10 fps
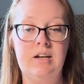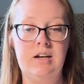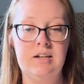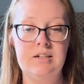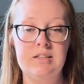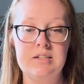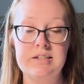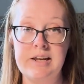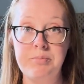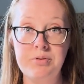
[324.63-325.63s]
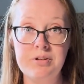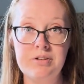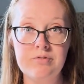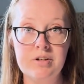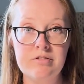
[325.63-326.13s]
on the table
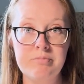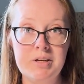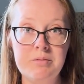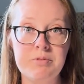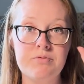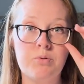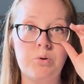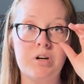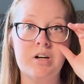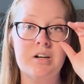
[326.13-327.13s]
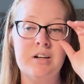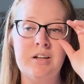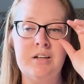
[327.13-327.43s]
in front of me before